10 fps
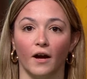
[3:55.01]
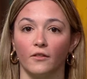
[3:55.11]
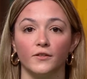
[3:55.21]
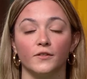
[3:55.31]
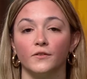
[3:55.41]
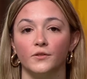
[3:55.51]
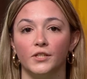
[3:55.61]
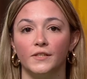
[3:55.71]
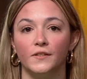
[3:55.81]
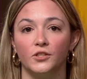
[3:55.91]
other
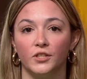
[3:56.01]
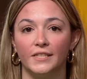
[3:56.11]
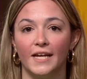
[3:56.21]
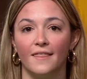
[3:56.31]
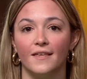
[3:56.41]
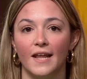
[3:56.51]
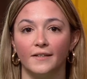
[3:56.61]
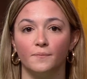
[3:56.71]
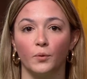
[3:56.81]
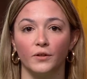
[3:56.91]
solutions should attend the
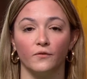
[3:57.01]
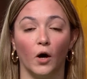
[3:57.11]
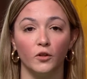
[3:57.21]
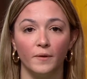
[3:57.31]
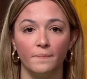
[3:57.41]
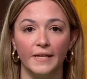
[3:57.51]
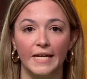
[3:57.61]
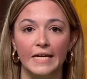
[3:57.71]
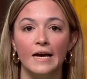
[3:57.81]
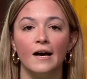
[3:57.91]
next Board of Aldermen
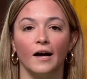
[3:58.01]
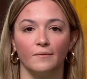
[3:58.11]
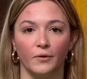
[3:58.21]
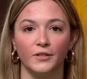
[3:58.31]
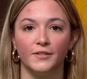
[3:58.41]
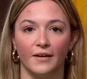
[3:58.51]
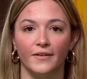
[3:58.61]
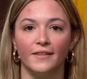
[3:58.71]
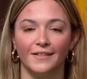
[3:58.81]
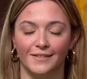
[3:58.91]
meeting on March
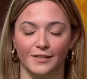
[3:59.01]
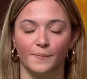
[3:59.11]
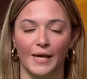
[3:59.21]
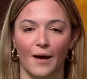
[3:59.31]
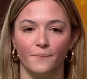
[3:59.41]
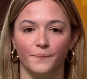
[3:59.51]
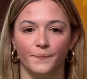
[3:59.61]
7th at 6 p.m.